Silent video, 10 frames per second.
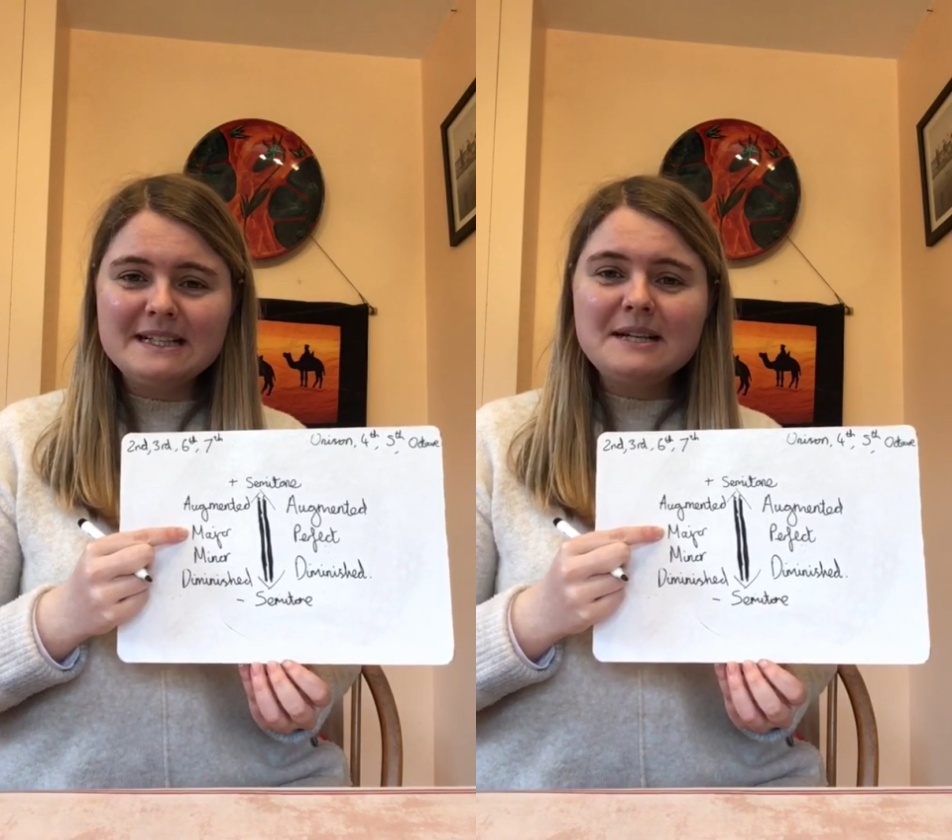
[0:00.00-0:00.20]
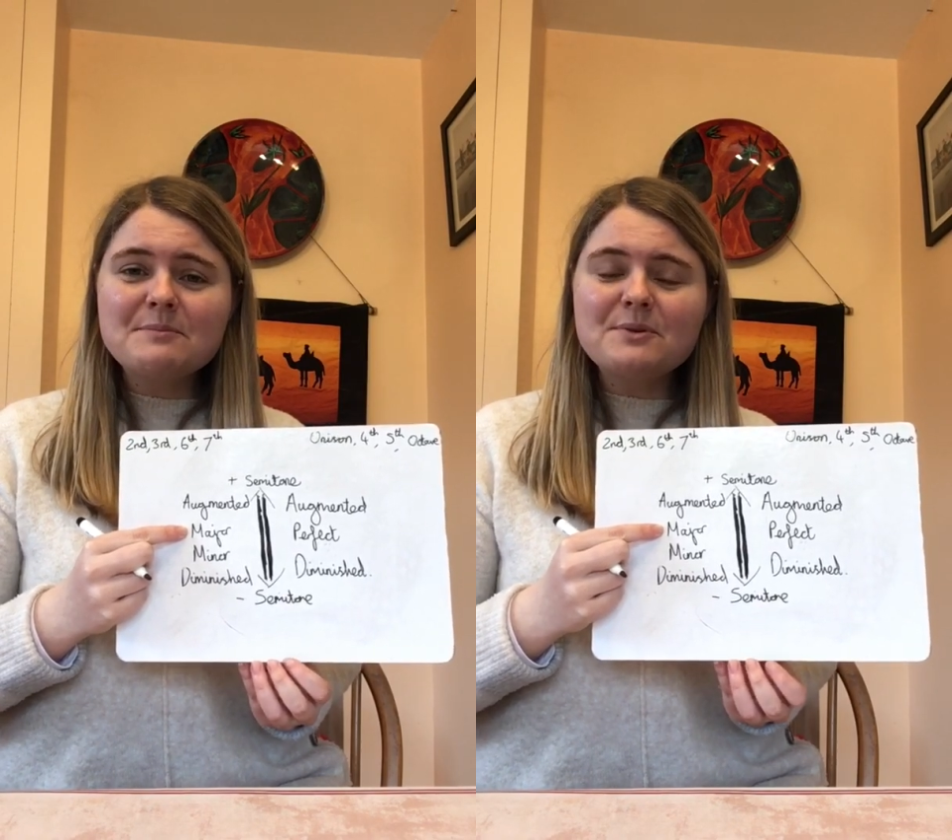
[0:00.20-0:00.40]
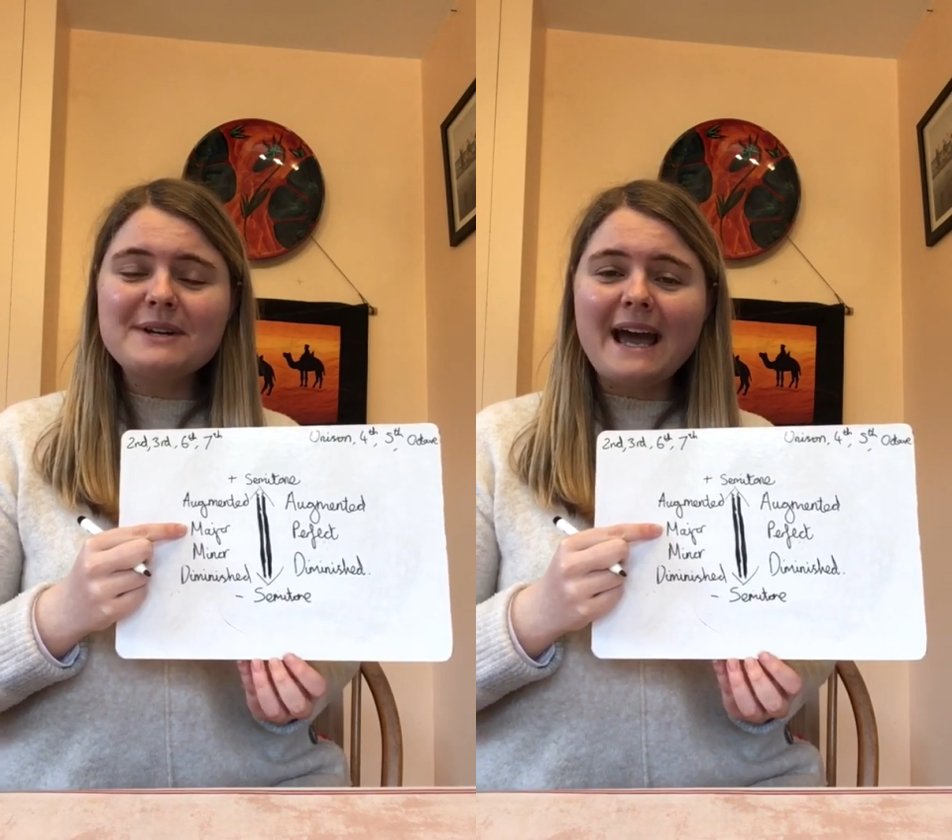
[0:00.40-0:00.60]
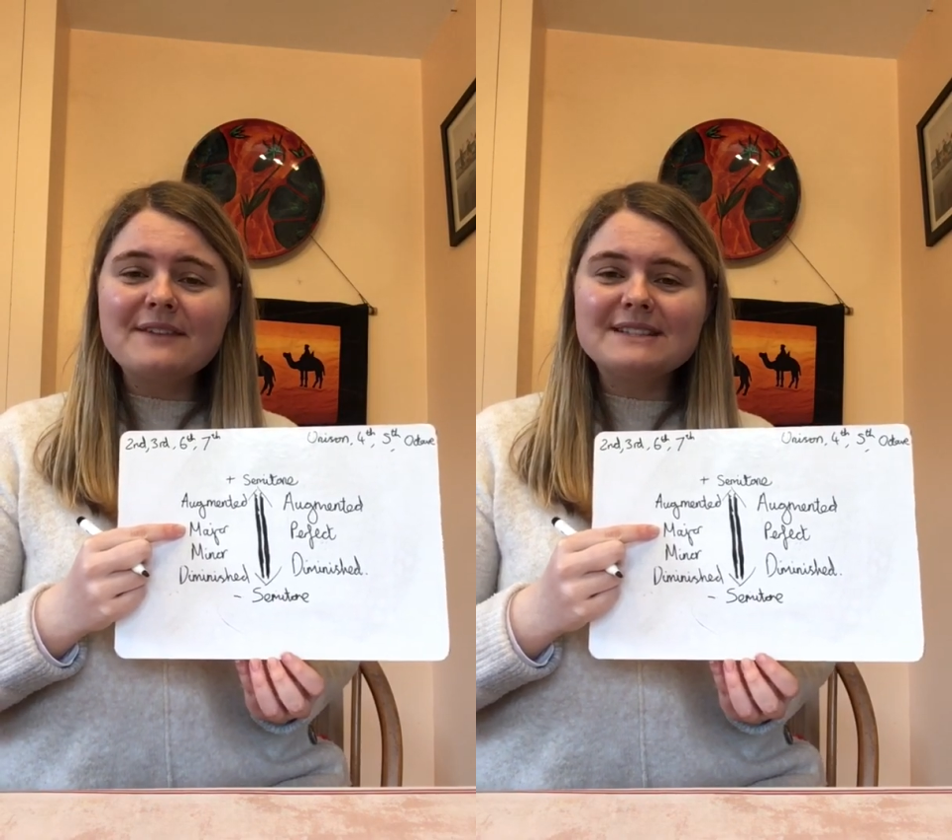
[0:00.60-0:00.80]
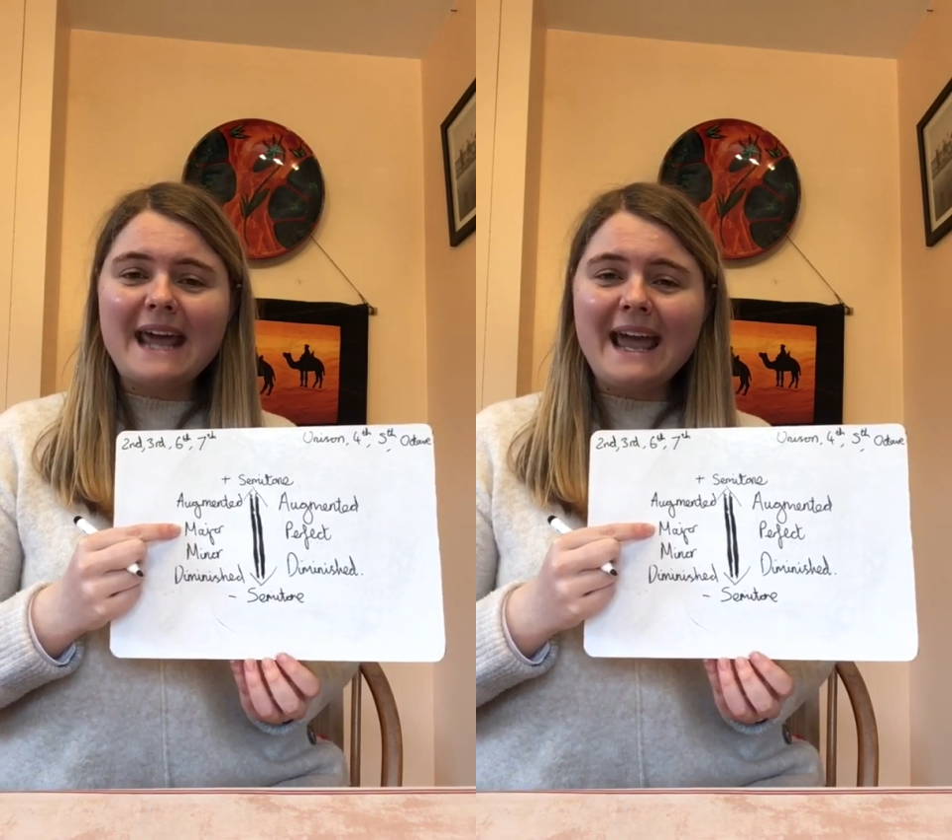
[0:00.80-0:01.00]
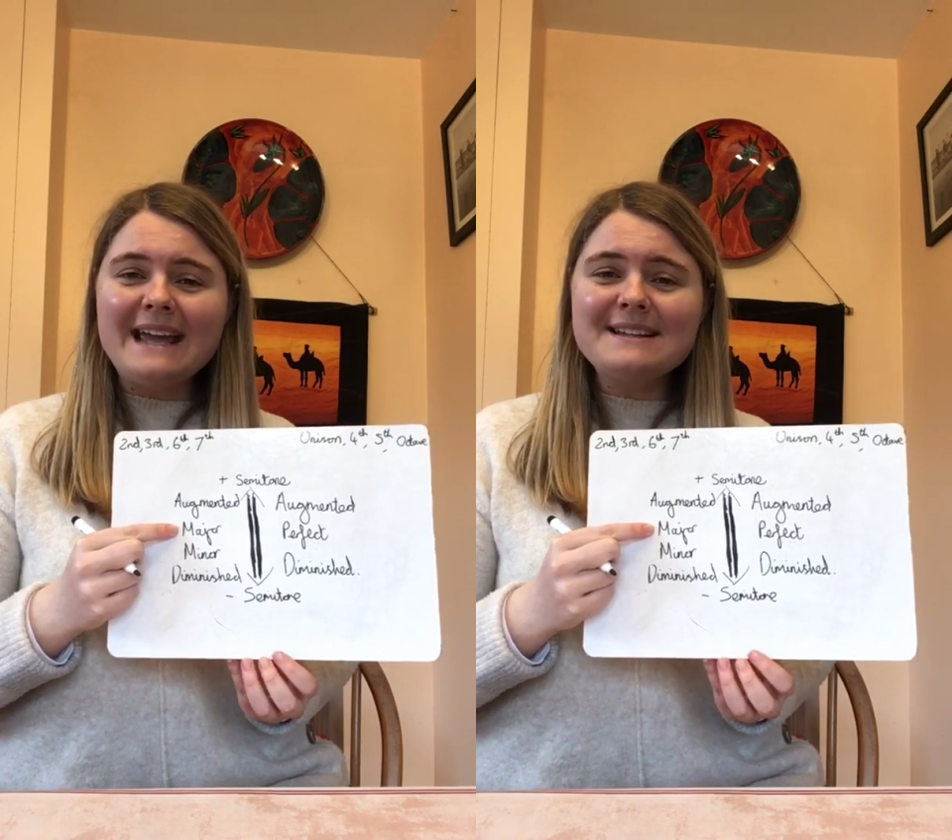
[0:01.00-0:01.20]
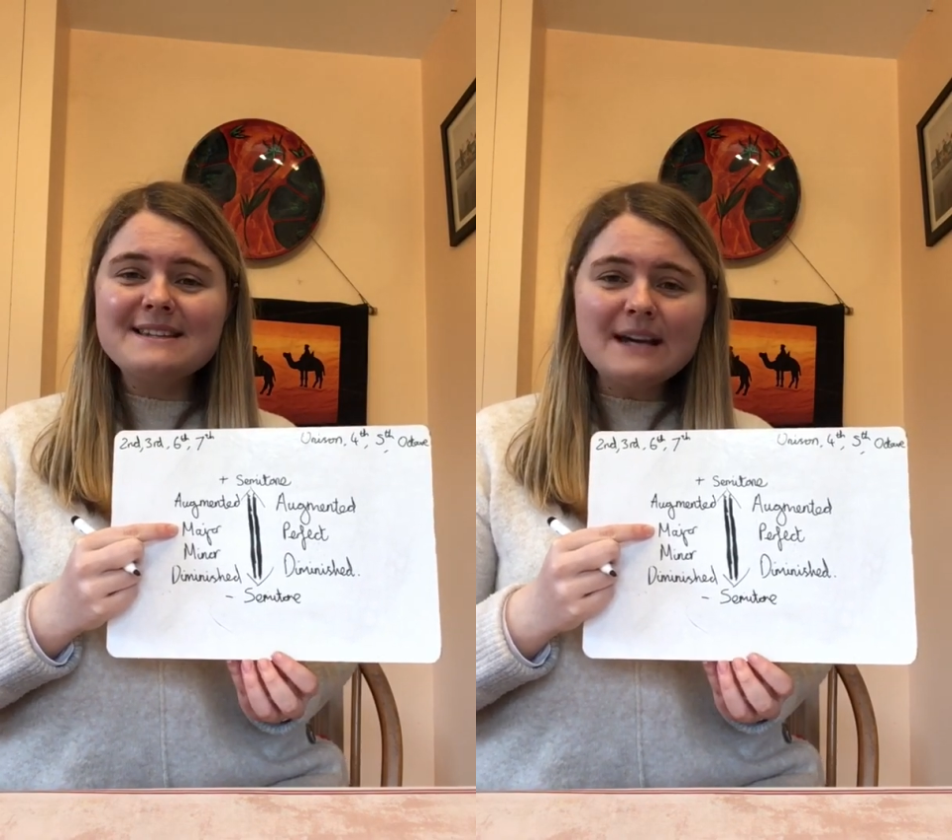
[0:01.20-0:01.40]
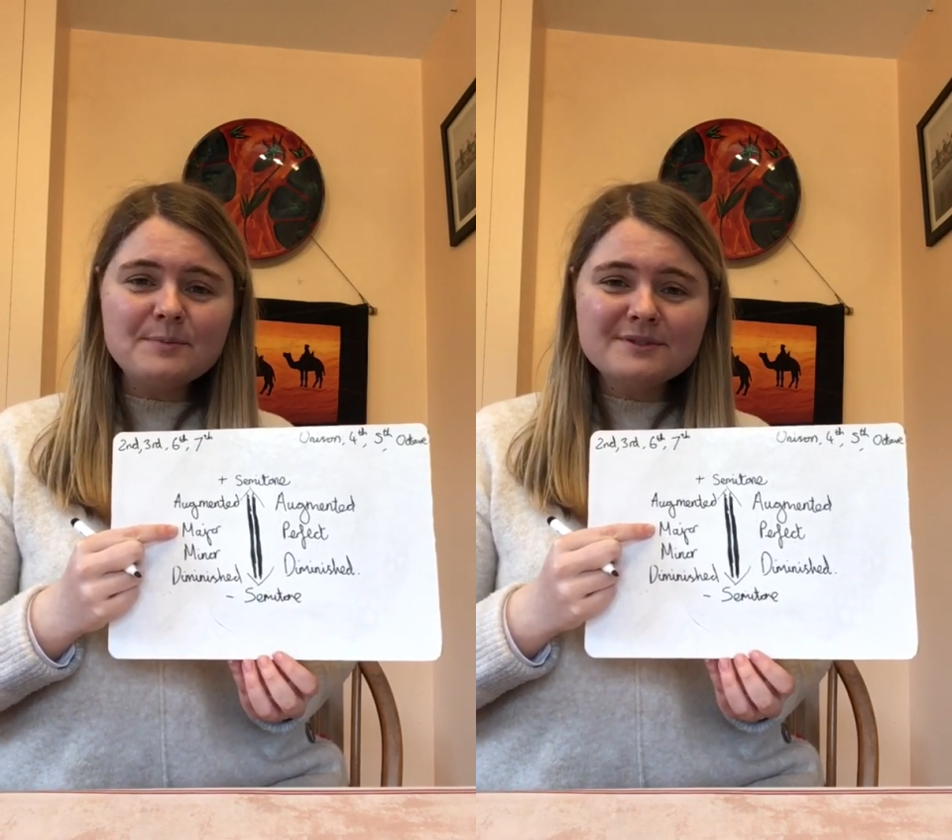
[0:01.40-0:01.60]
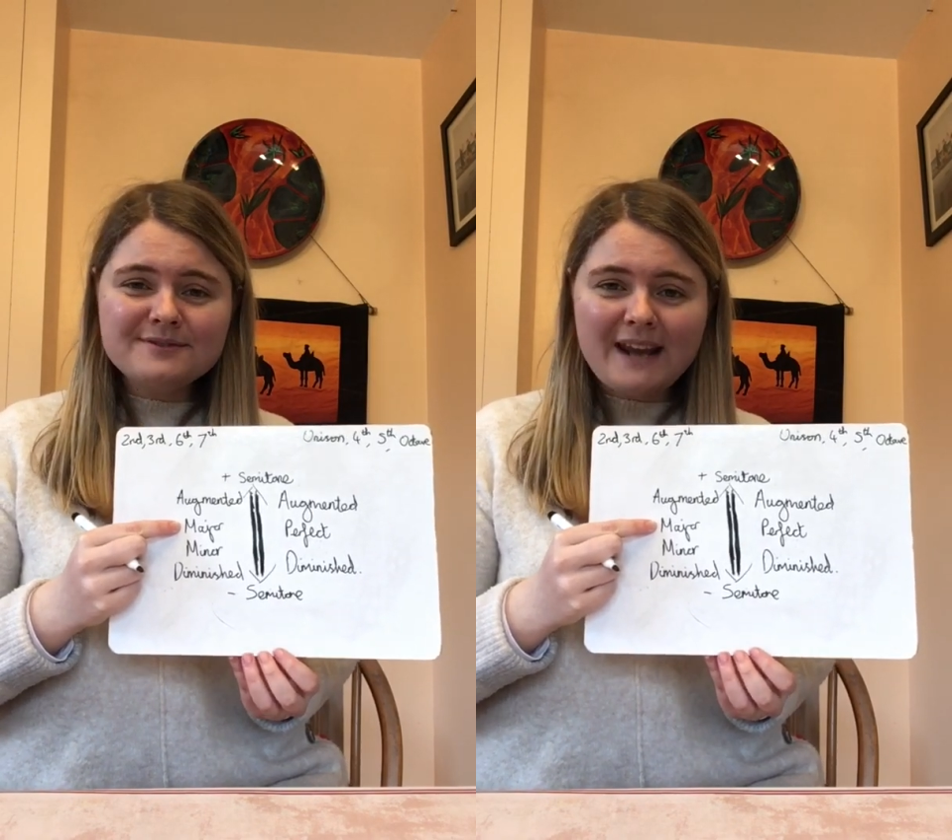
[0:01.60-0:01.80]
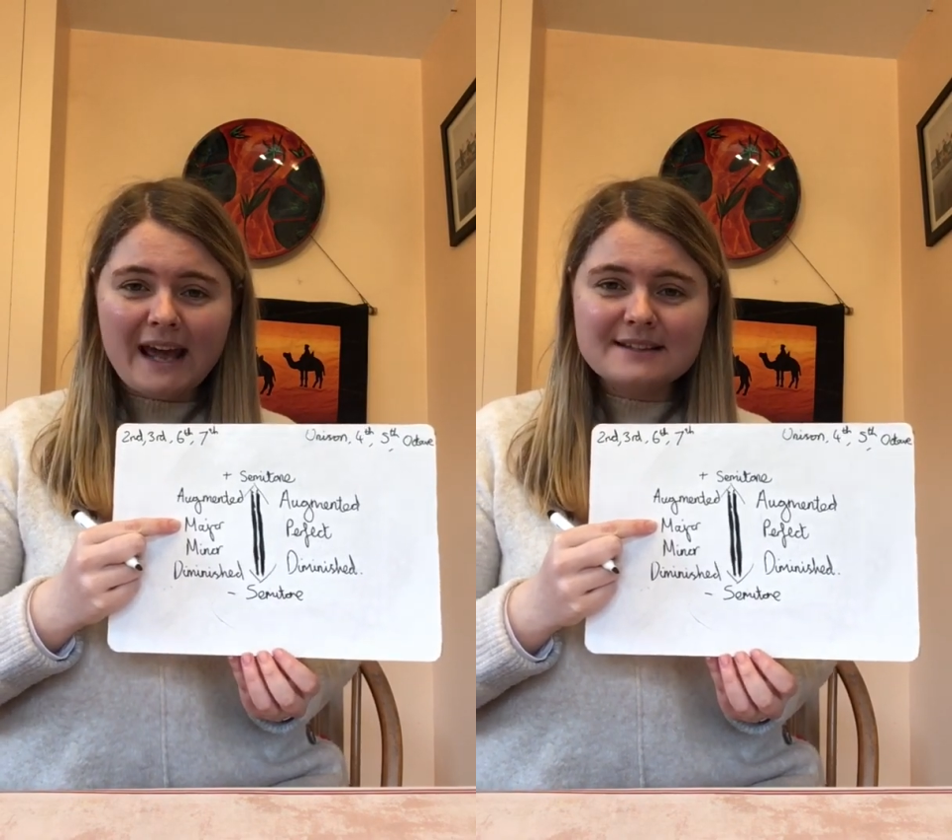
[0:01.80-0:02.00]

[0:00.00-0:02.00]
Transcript: But we have an A double flat,